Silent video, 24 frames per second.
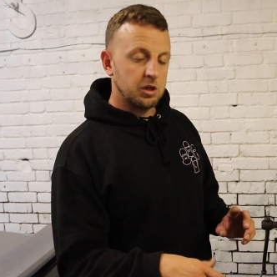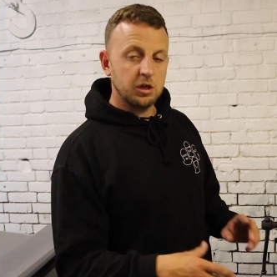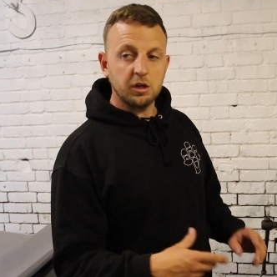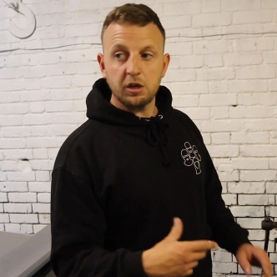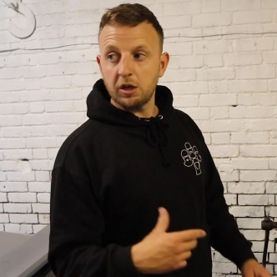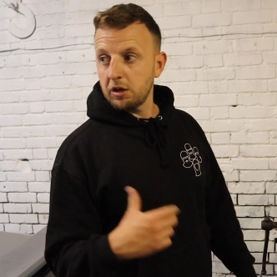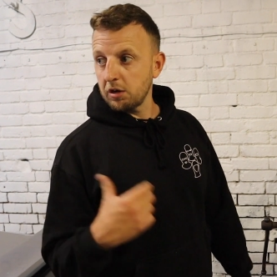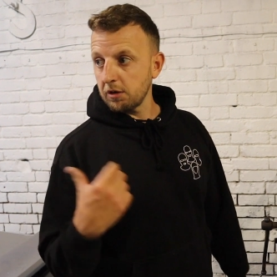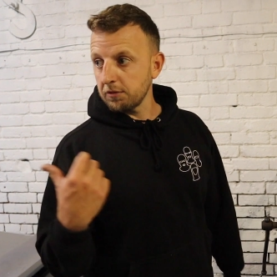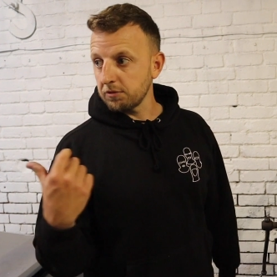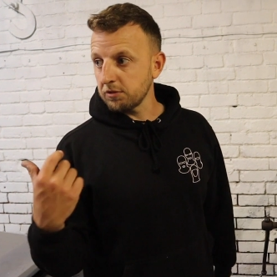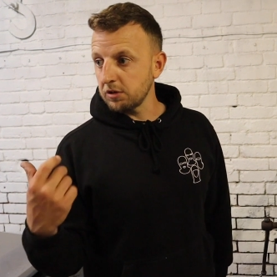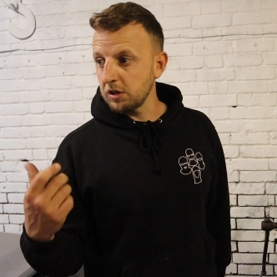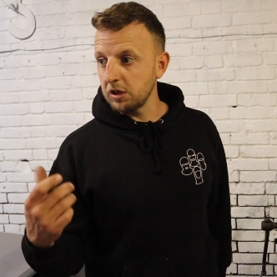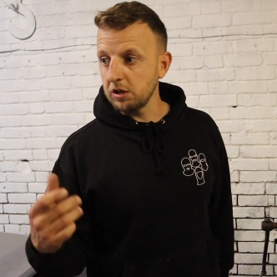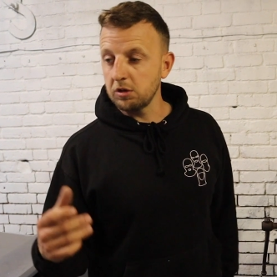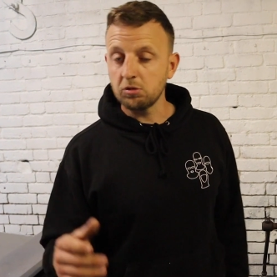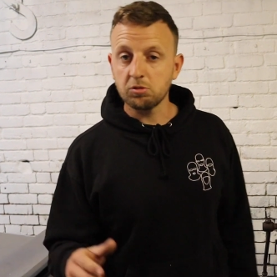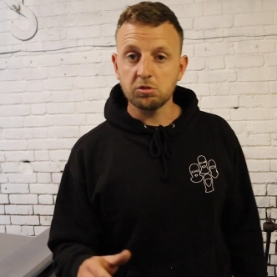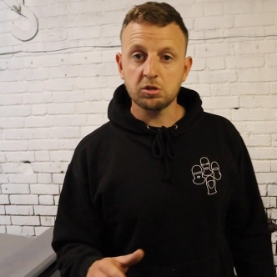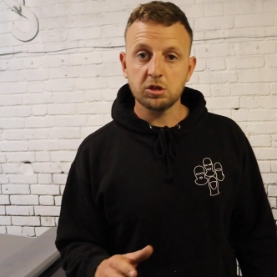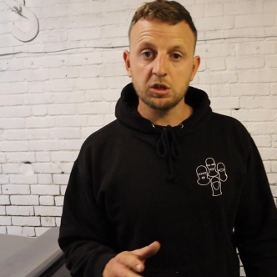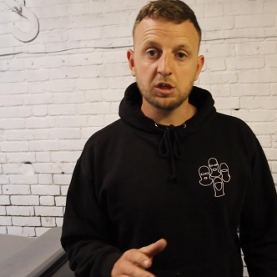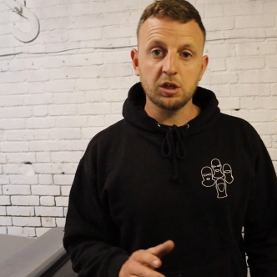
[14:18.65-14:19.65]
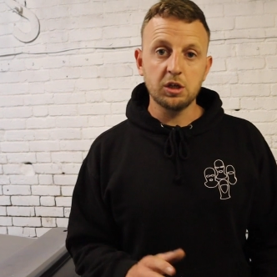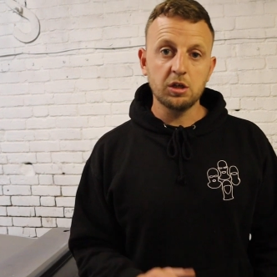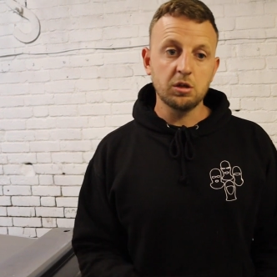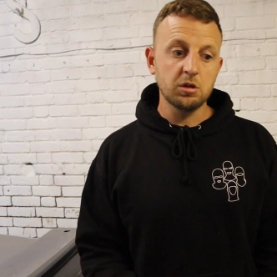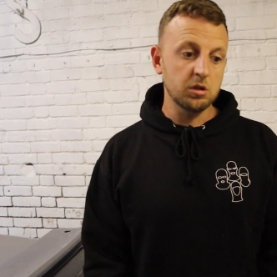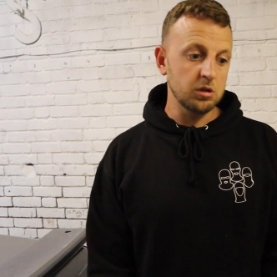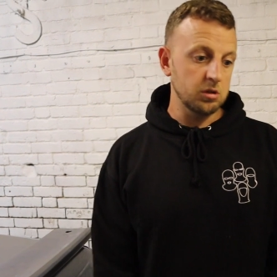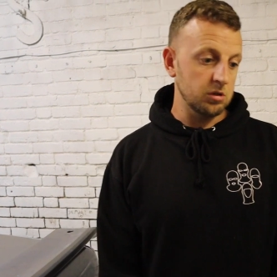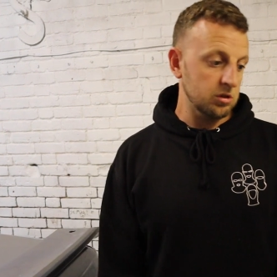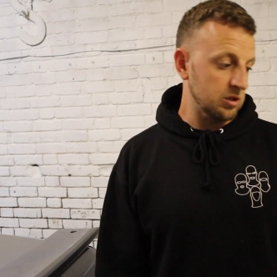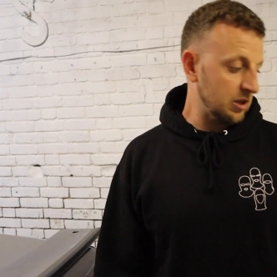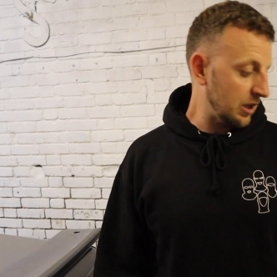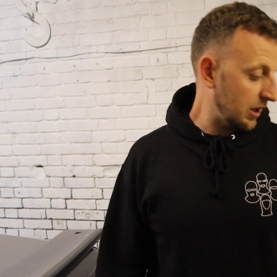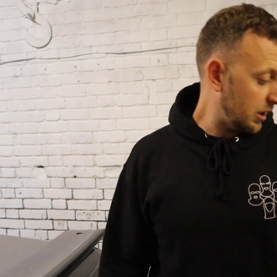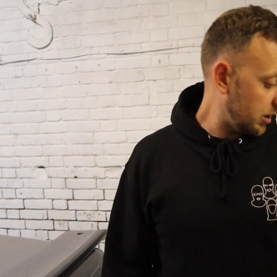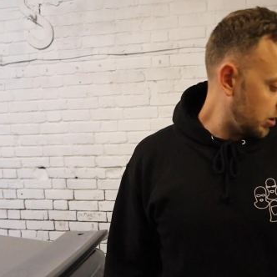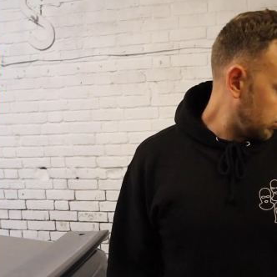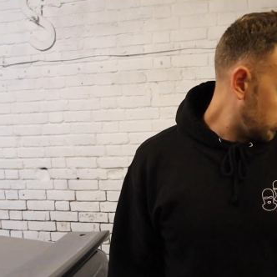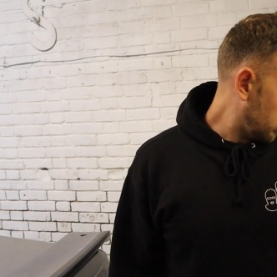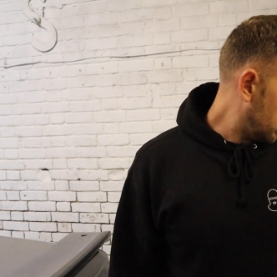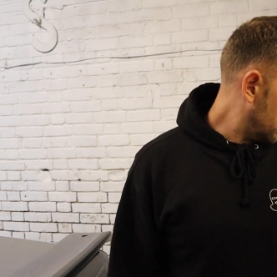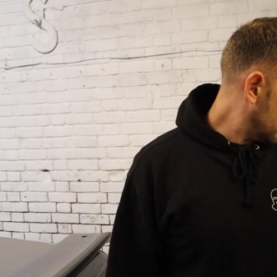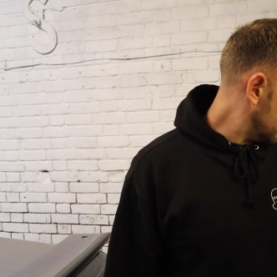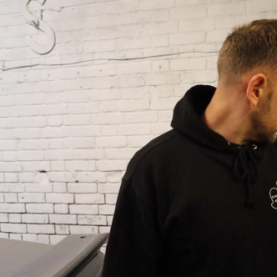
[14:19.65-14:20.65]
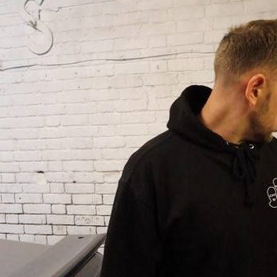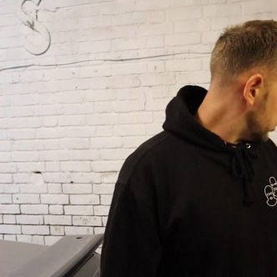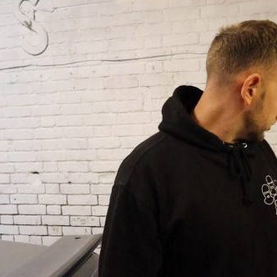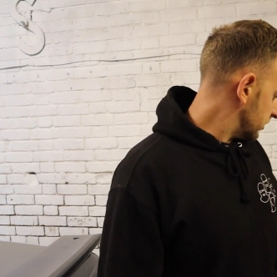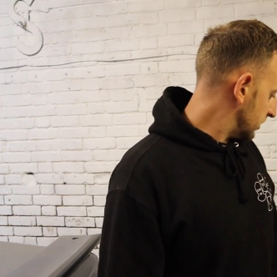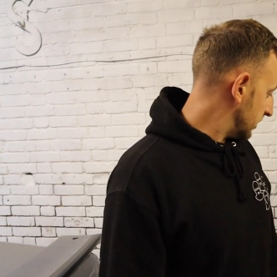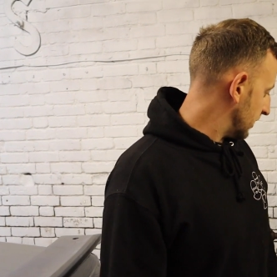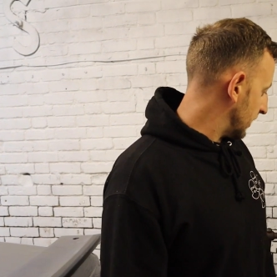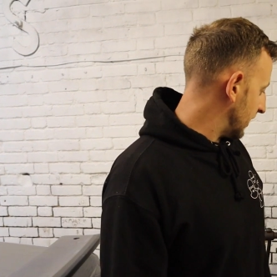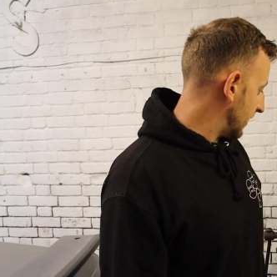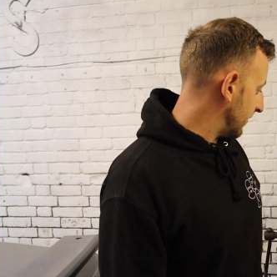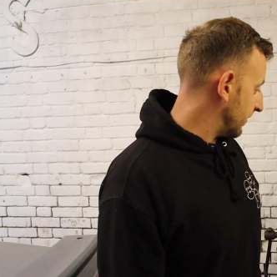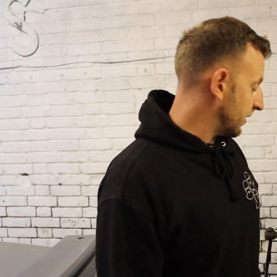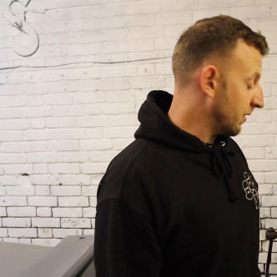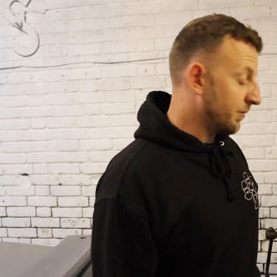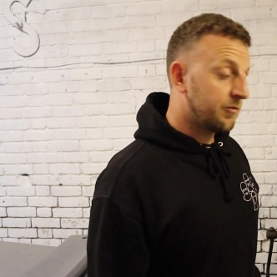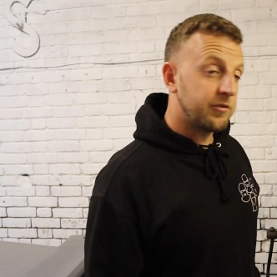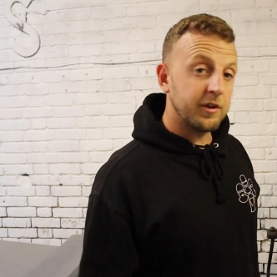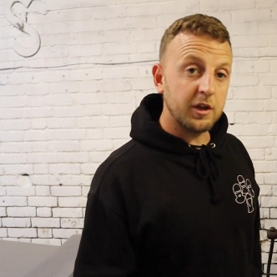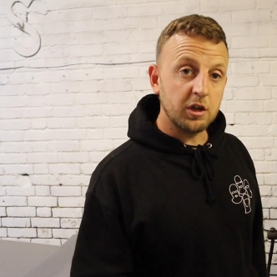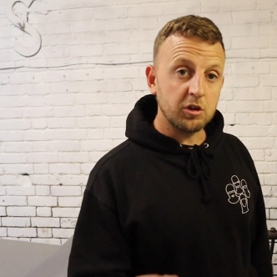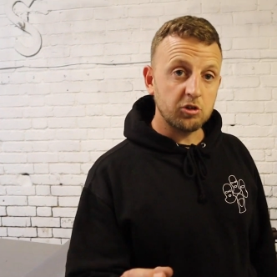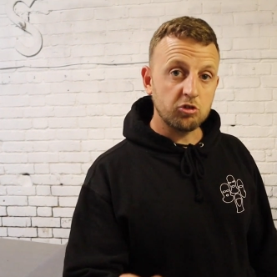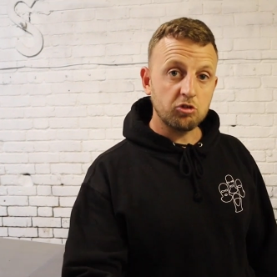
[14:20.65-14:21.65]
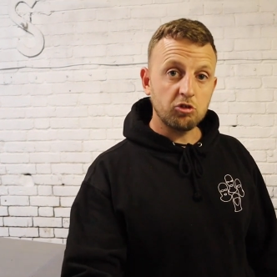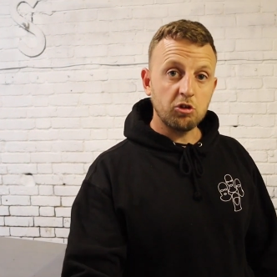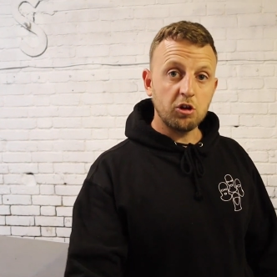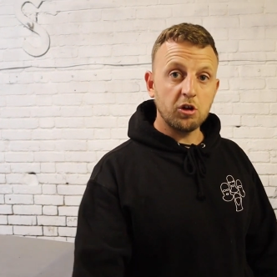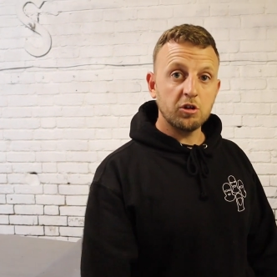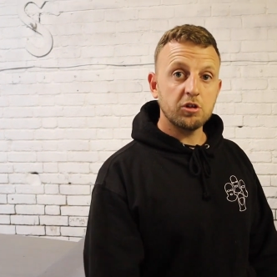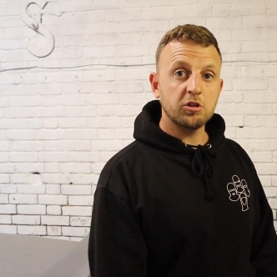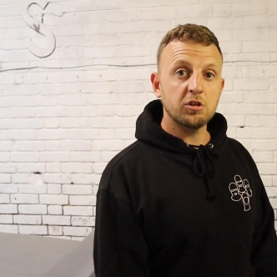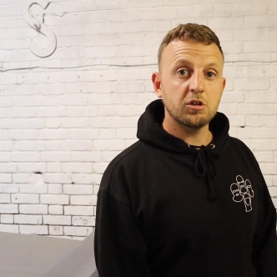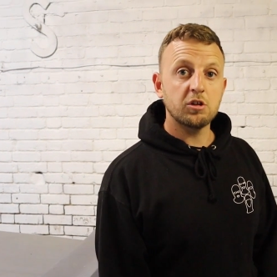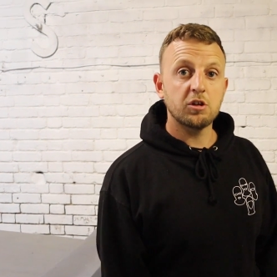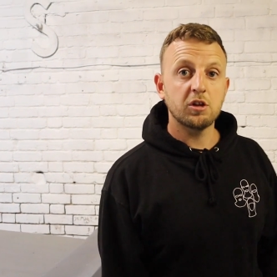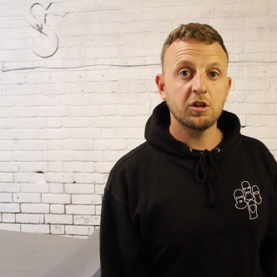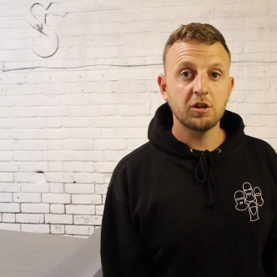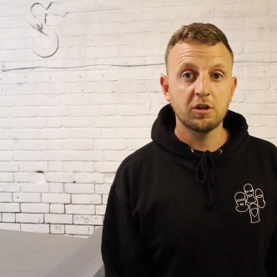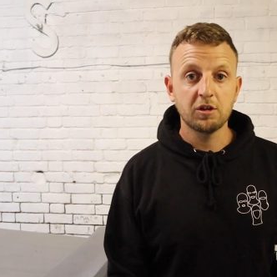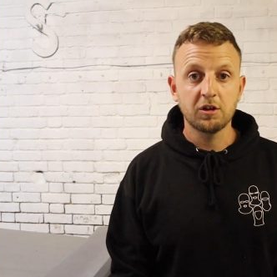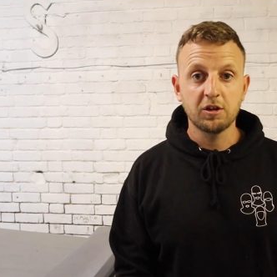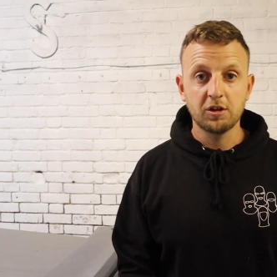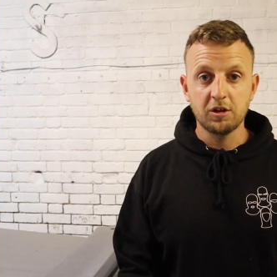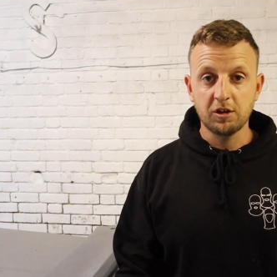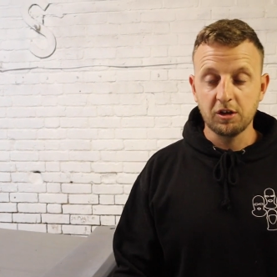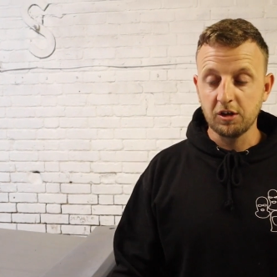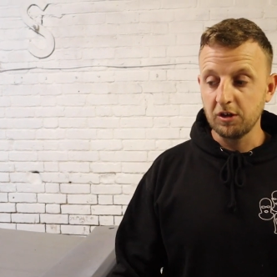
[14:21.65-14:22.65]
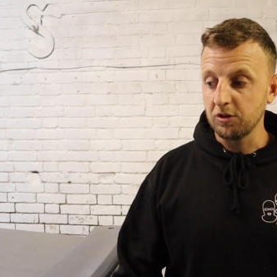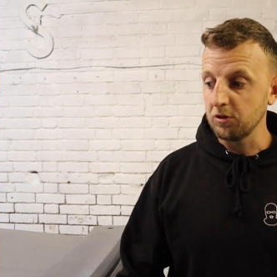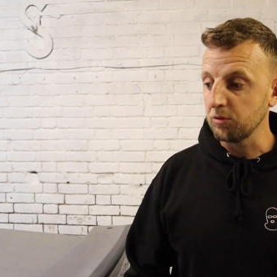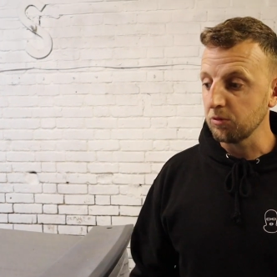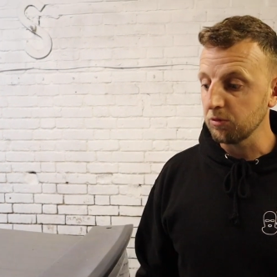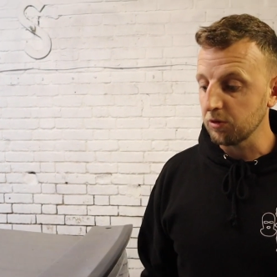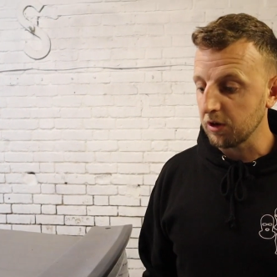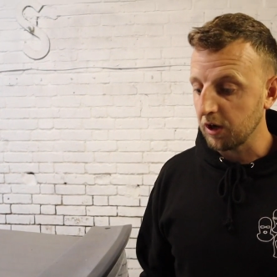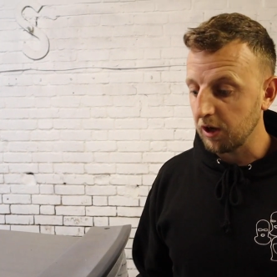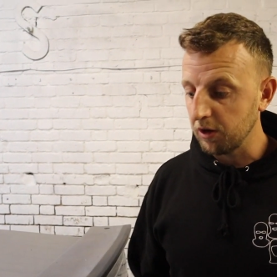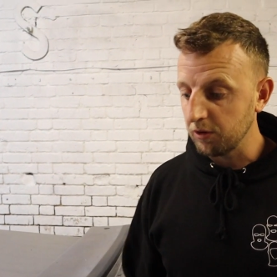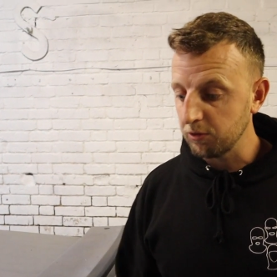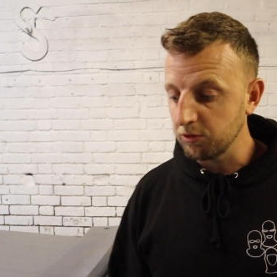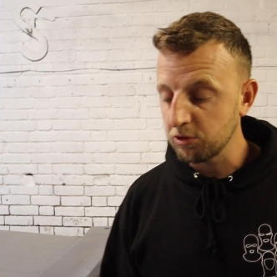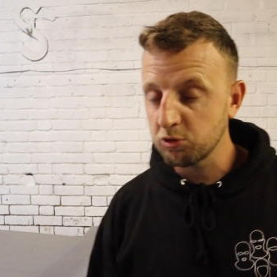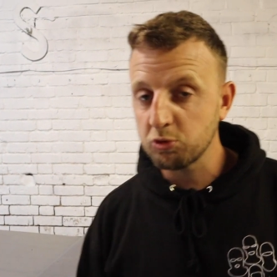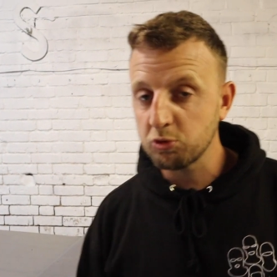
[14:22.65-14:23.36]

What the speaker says: and then obviously you'll see us getting it all together, and fingers crossed it all goes